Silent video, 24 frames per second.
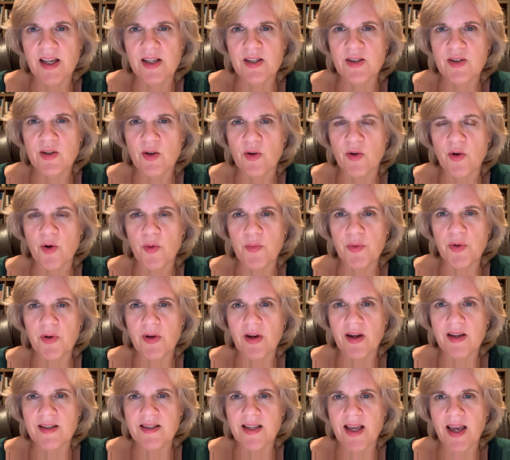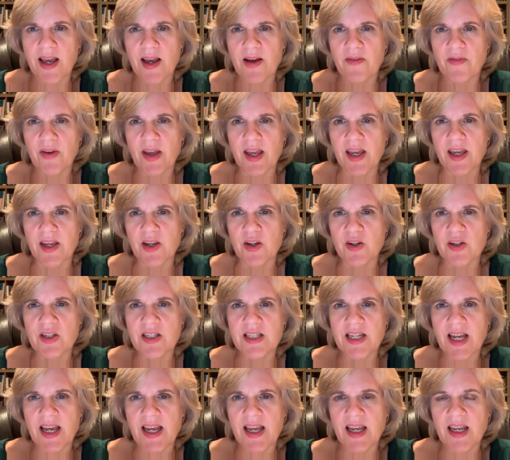So hope you guys have a good
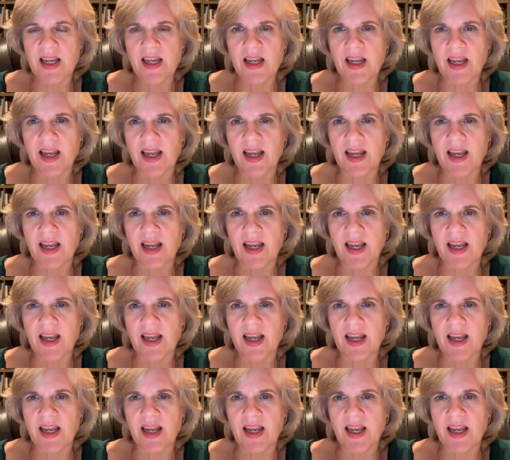day,